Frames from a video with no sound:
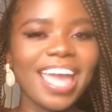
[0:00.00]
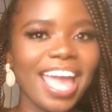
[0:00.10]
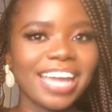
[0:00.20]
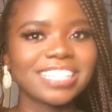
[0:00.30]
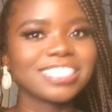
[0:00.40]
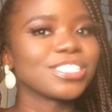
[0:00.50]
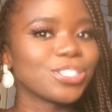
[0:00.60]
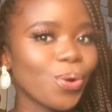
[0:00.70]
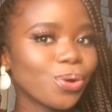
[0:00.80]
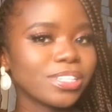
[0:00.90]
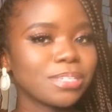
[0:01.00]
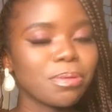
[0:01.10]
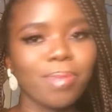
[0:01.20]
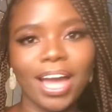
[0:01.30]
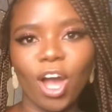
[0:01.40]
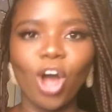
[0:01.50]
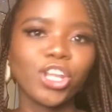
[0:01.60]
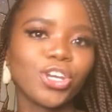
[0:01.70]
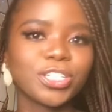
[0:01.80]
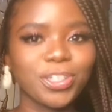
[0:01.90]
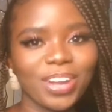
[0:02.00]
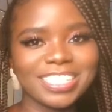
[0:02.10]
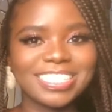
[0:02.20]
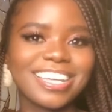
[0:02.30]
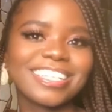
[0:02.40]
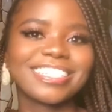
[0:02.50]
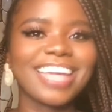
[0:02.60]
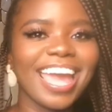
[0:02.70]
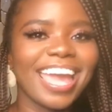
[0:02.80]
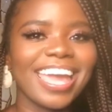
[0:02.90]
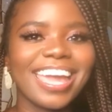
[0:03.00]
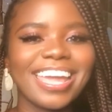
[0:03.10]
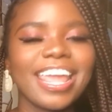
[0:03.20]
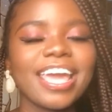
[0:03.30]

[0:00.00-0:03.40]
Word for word: and it is so good to be back on your screens again